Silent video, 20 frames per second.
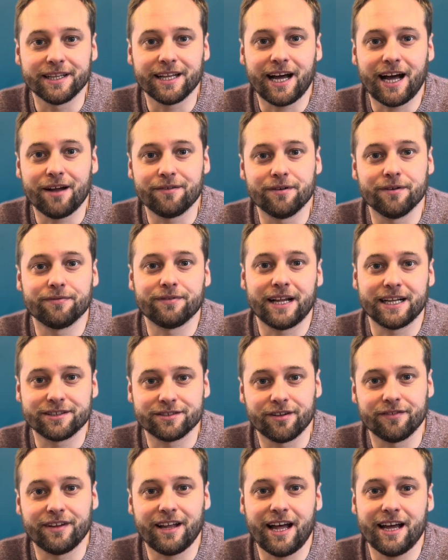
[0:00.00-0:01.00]
that and reflect
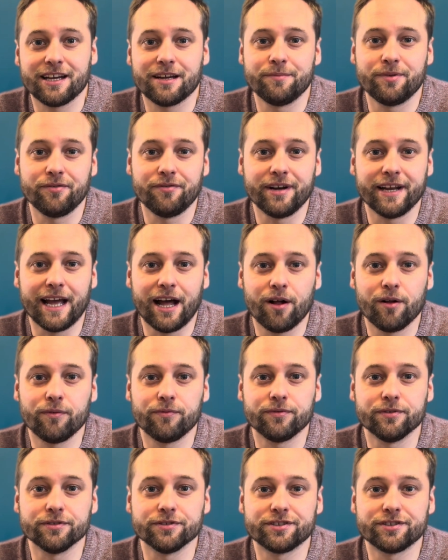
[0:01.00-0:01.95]
on that can be really helpful,